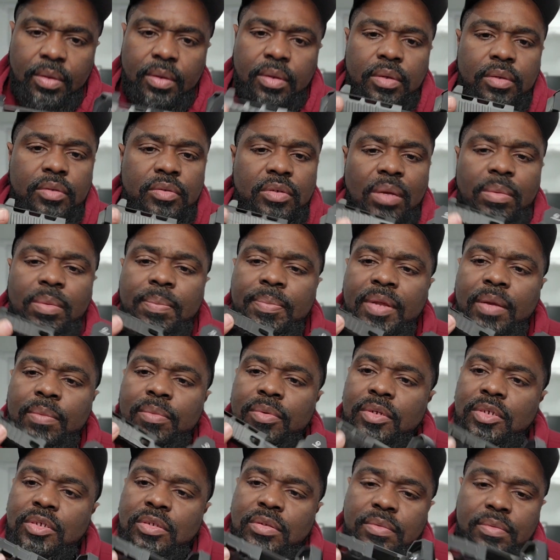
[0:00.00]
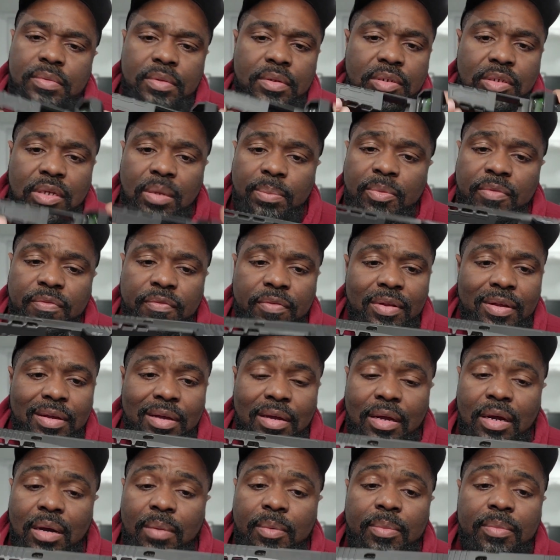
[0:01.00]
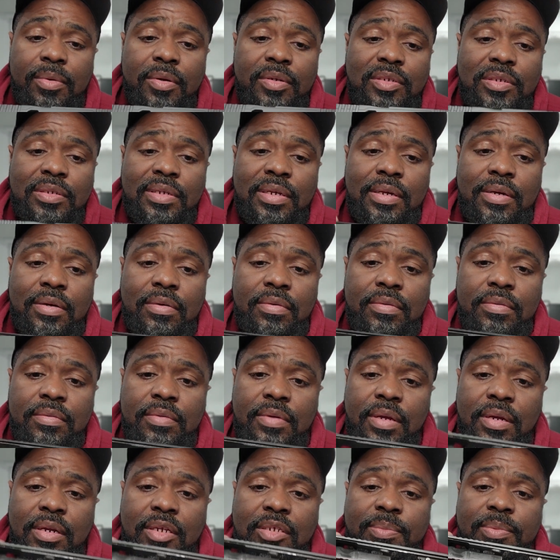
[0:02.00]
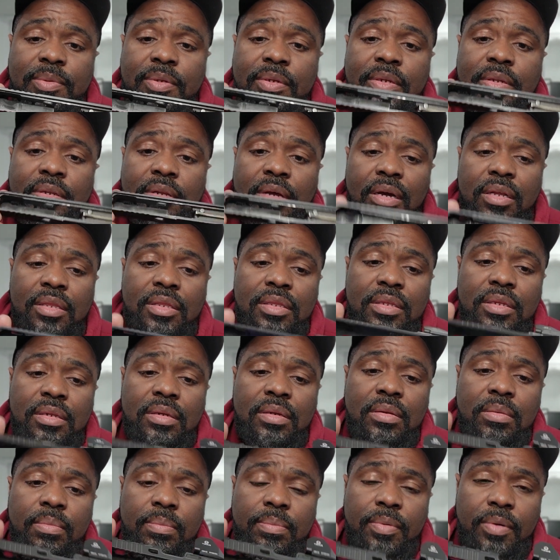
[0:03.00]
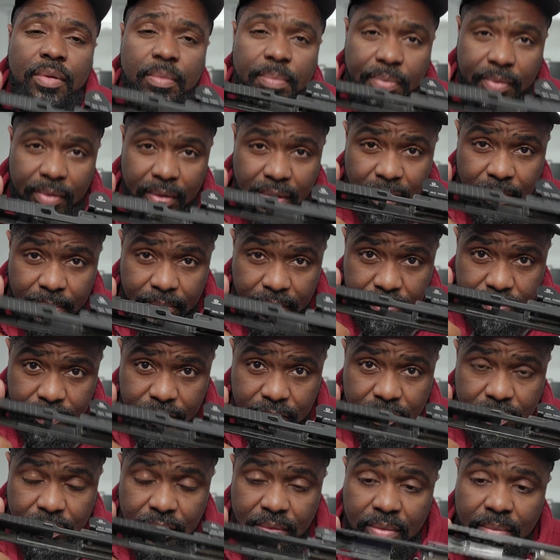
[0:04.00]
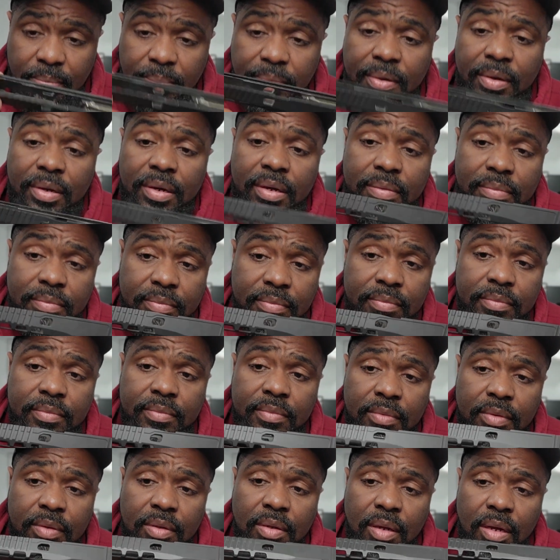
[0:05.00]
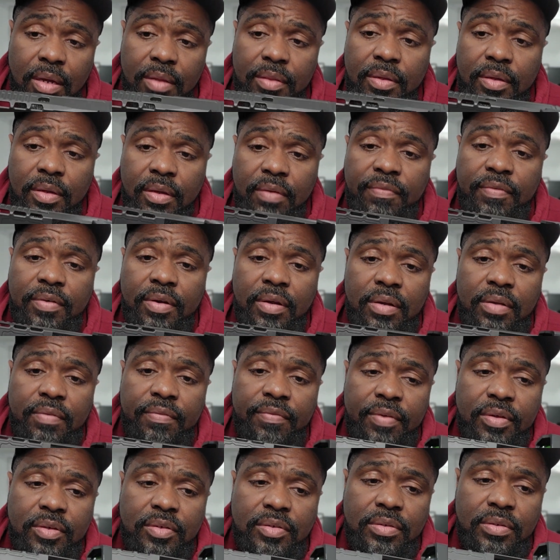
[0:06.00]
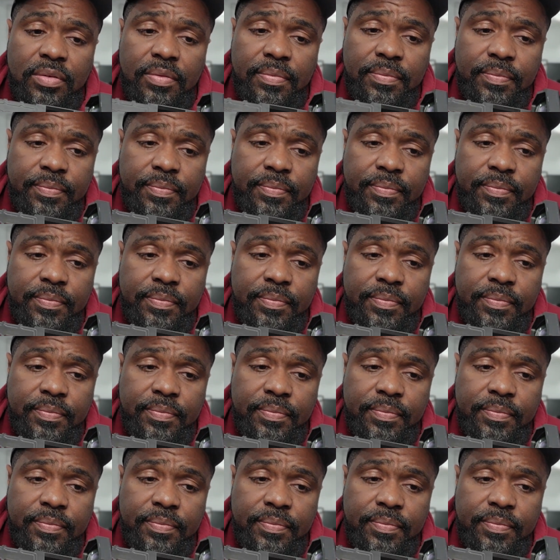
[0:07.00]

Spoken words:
So I've been playing with this upper for like a couple months now, and it's been nothing but problems. But I think I finally fixed it.